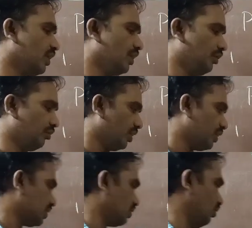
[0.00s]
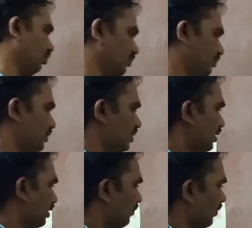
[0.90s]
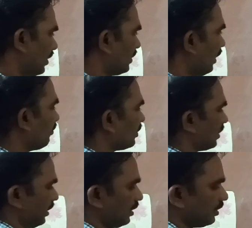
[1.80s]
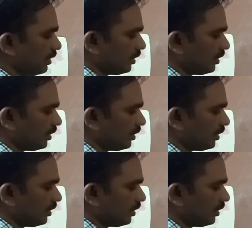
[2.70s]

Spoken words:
You reached home. For example, see,